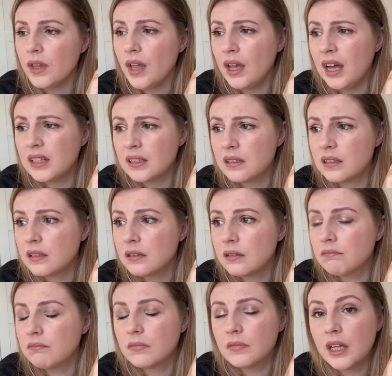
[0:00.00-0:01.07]
and
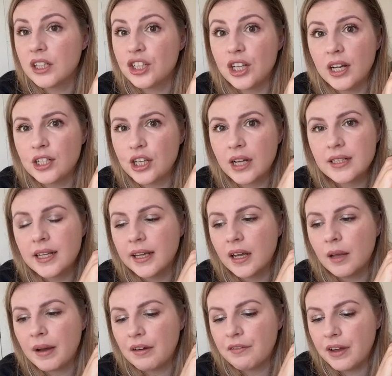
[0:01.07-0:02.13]
chit-chatting
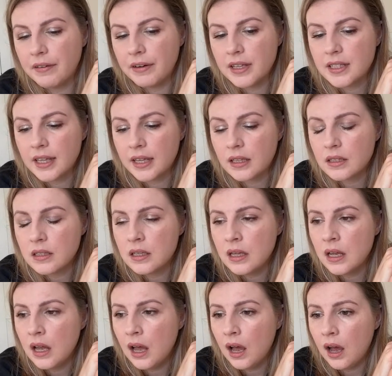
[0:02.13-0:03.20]
about various things.
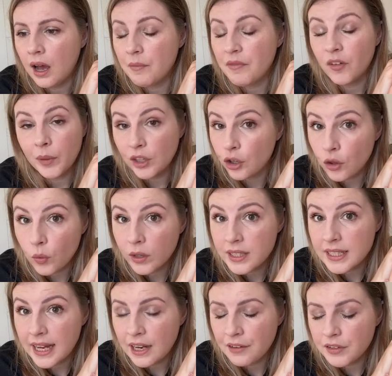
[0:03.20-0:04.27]
I'm filming another one
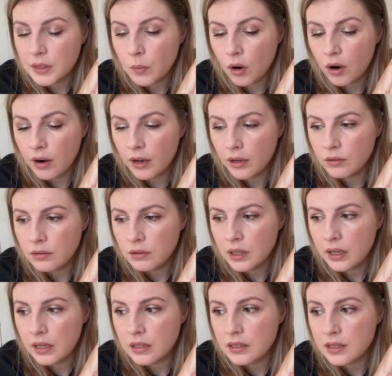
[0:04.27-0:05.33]
today for tomorrow
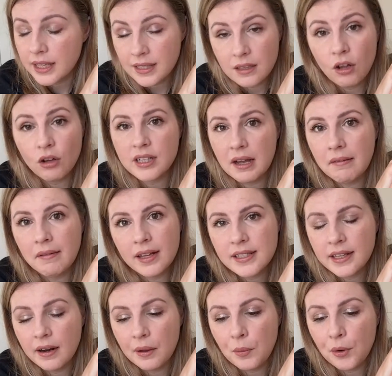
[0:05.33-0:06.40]
because it's lockdown and I
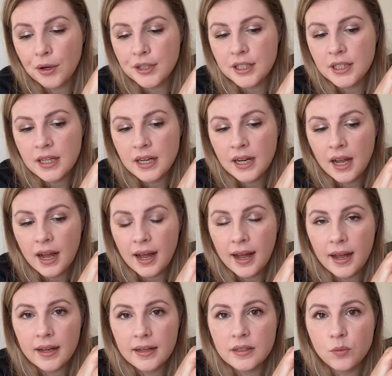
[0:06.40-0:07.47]
said I would.
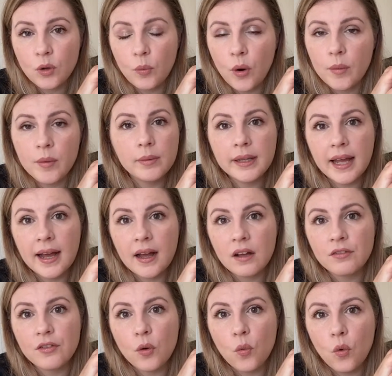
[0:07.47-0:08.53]
And we'll probably
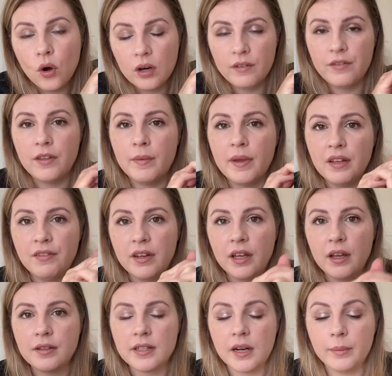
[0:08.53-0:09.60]
have one of the many
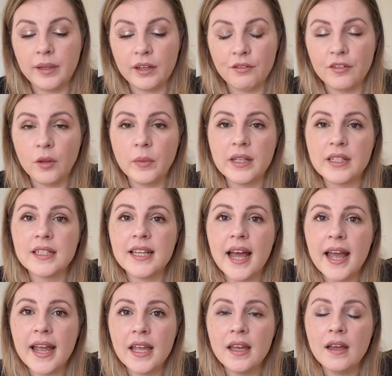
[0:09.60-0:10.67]
videos that I plan on filming
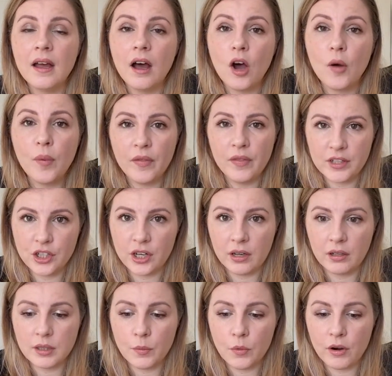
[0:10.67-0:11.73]
today up on this
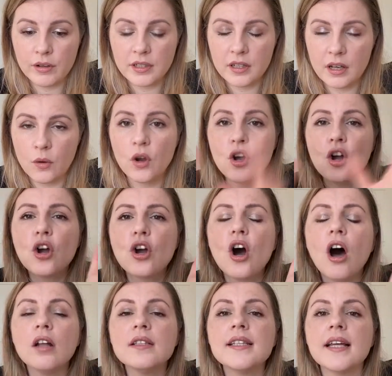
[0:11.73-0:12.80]
channel tomorrow. So
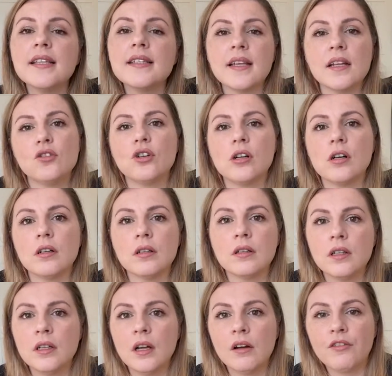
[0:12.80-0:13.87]
content central
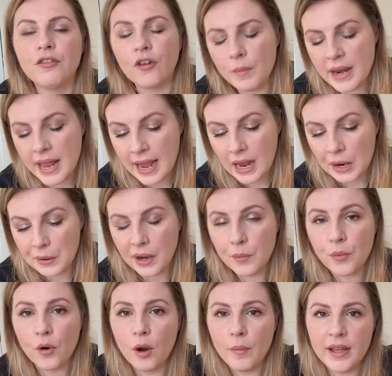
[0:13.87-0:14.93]
from now, I
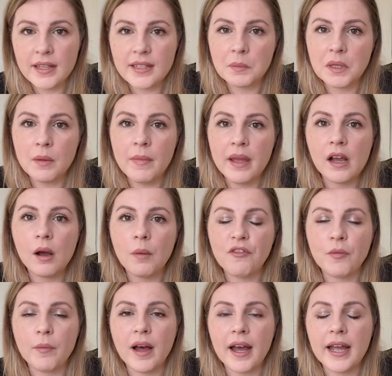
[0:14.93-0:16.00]
promise. I'm going to make up for
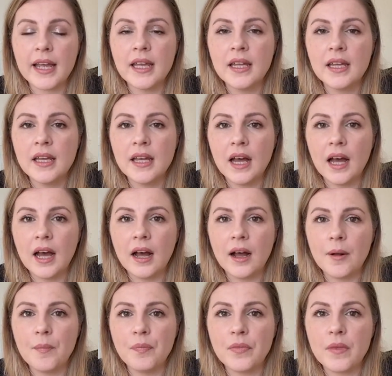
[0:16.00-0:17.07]
my
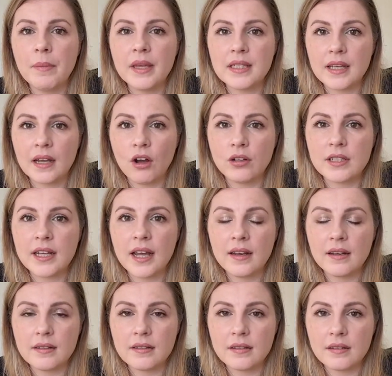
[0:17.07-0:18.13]
um, missing
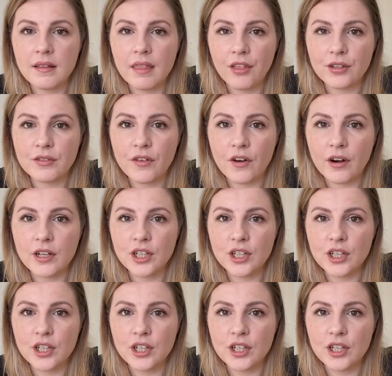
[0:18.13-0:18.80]
content thus far in